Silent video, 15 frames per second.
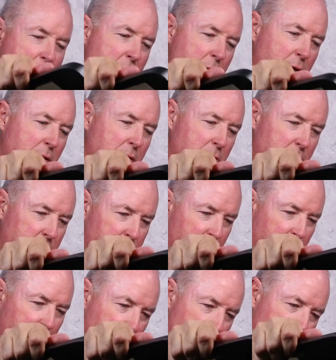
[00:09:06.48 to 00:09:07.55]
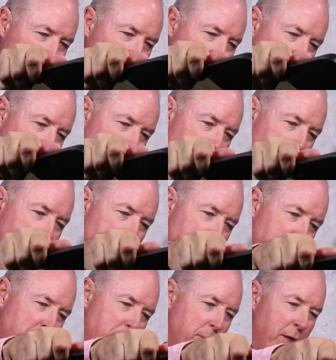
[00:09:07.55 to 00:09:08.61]
here. I'll see if I can put
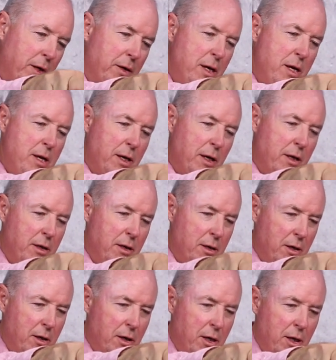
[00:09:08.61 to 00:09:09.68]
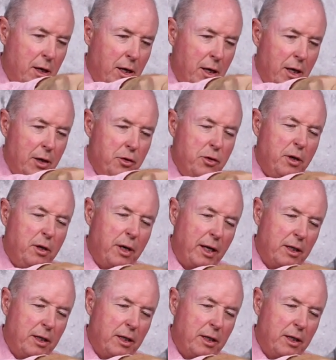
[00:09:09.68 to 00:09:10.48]
this around here. And you can